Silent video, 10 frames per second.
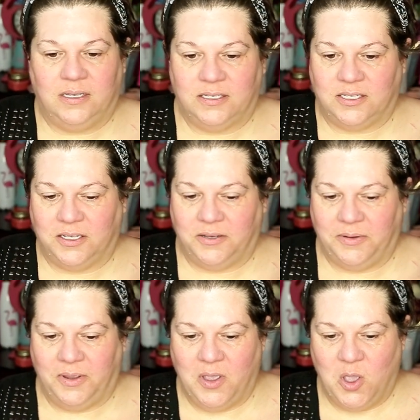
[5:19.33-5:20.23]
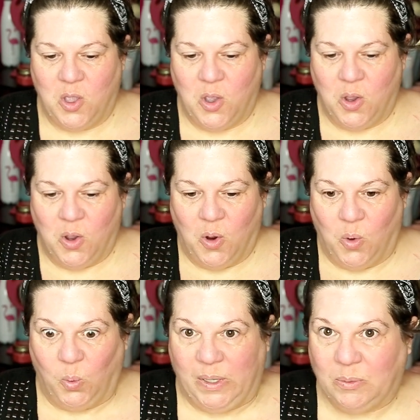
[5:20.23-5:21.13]
So
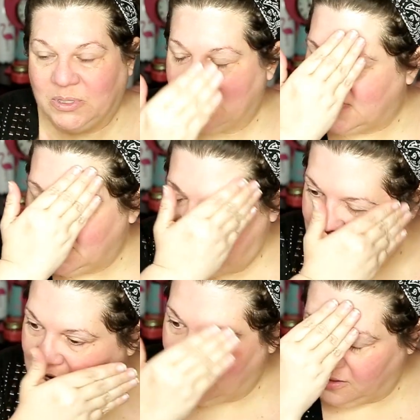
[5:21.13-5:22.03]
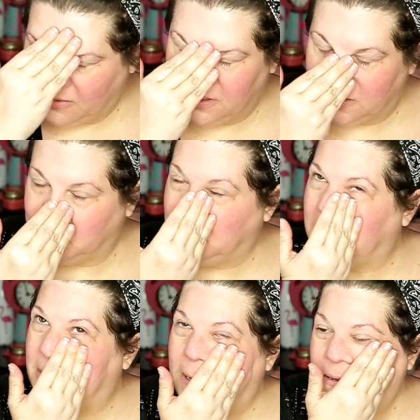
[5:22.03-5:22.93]
we will see how this
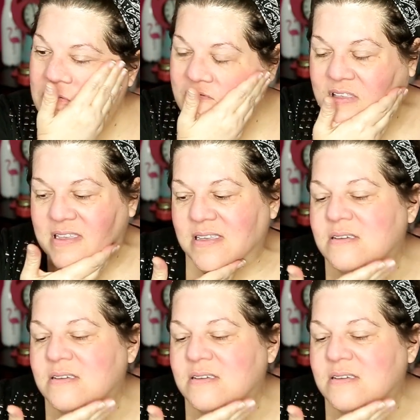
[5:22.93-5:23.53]
really goes.